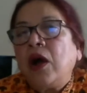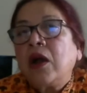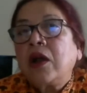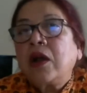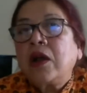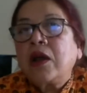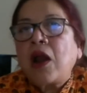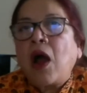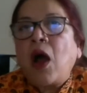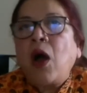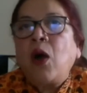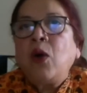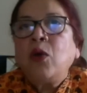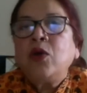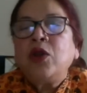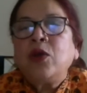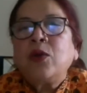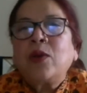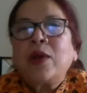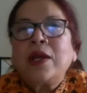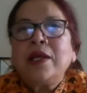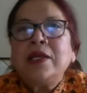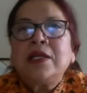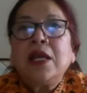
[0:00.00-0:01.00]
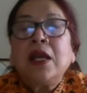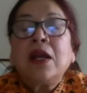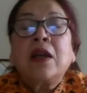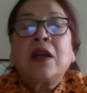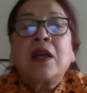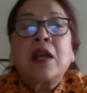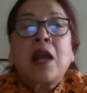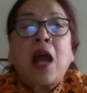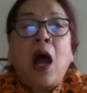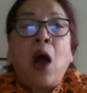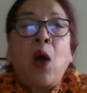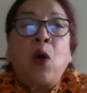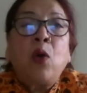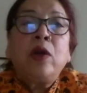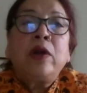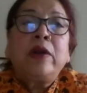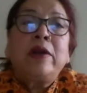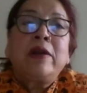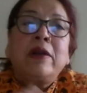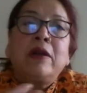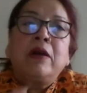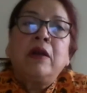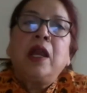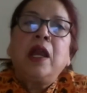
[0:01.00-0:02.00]
a crowd, you can see a
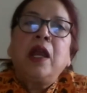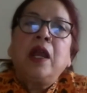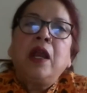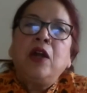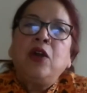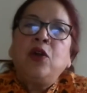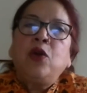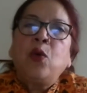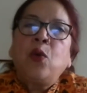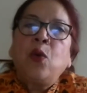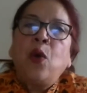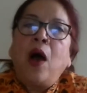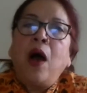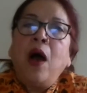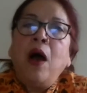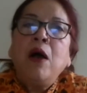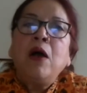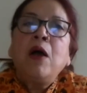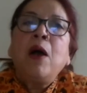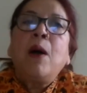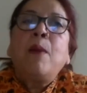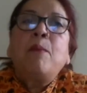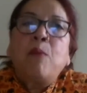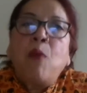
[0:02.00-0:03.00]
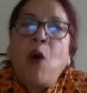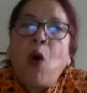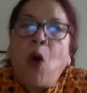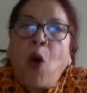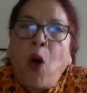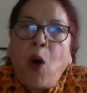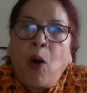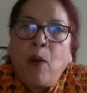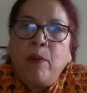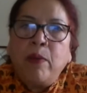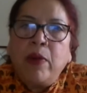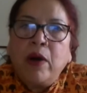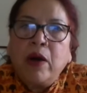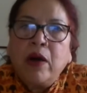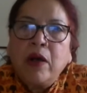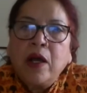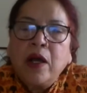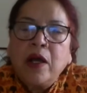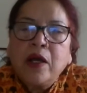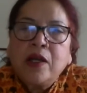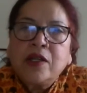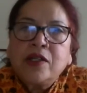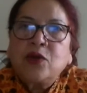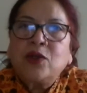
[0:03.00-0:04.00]
crowd turning into a mob.
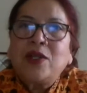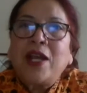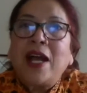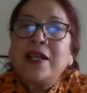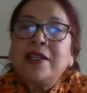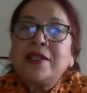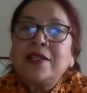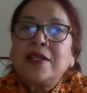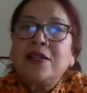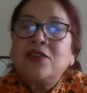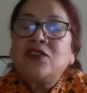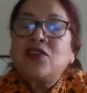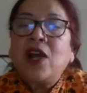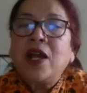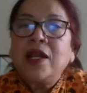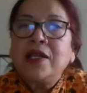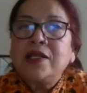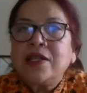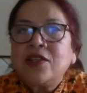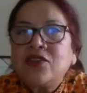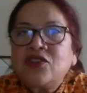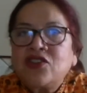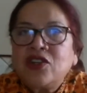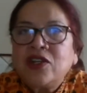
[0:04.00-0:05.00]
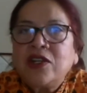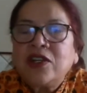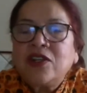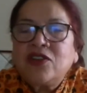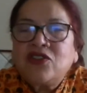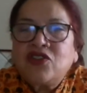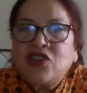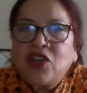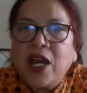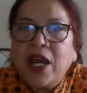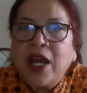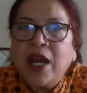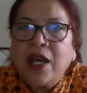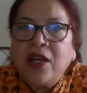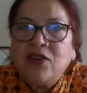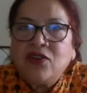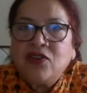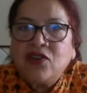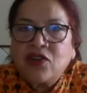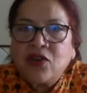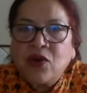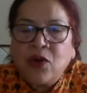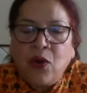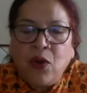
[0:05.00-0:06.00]
So that's a transition, a
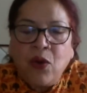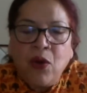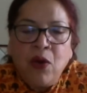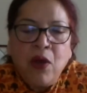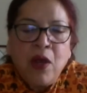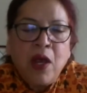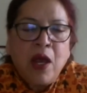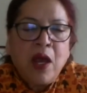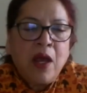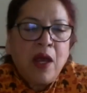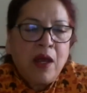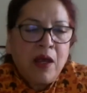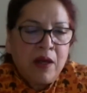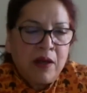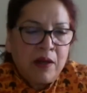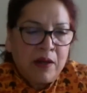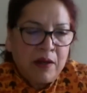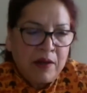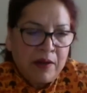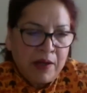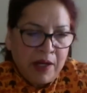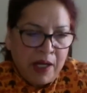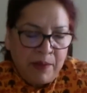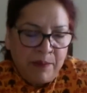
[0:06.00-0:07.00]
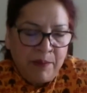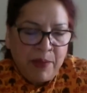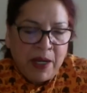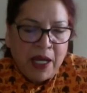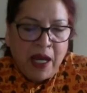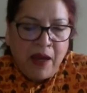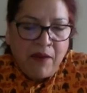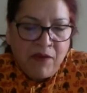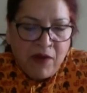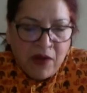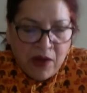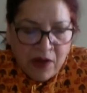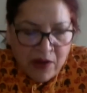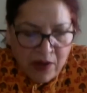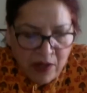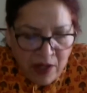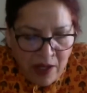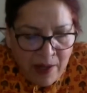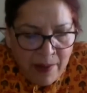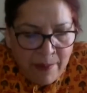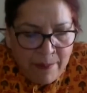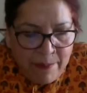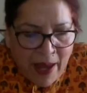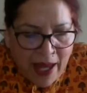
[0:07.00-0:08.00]
change, in
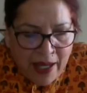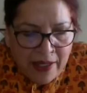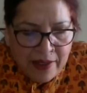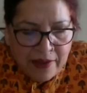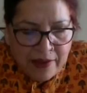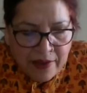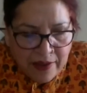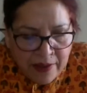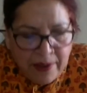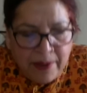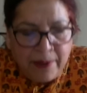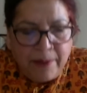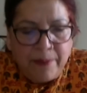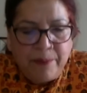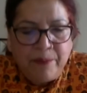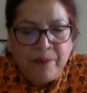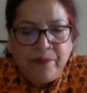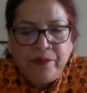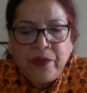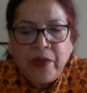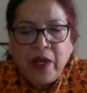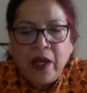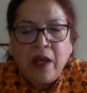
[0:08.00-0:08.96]
behavioral pattern.